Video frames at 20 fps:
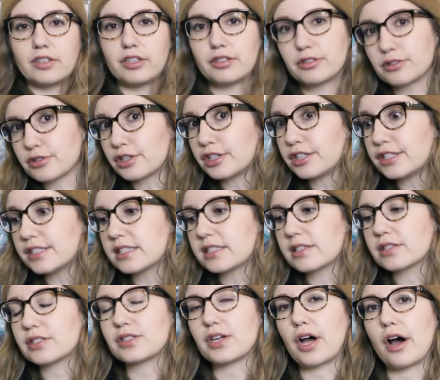of
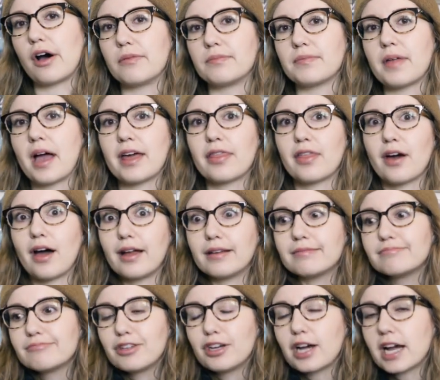neutrals, so I
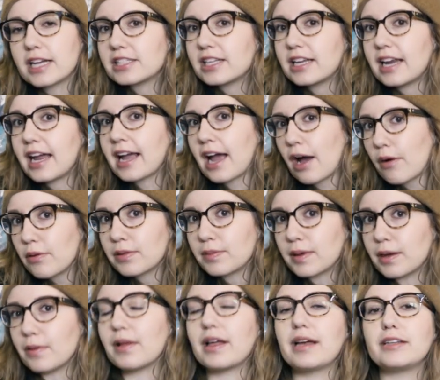thought you guys could hang out with
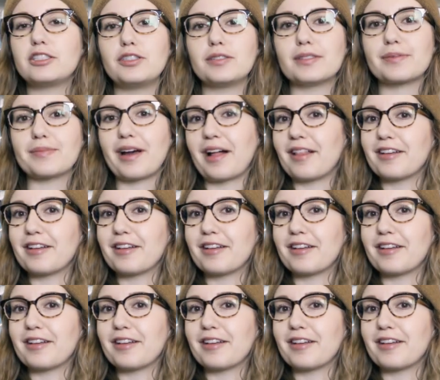me while I choose some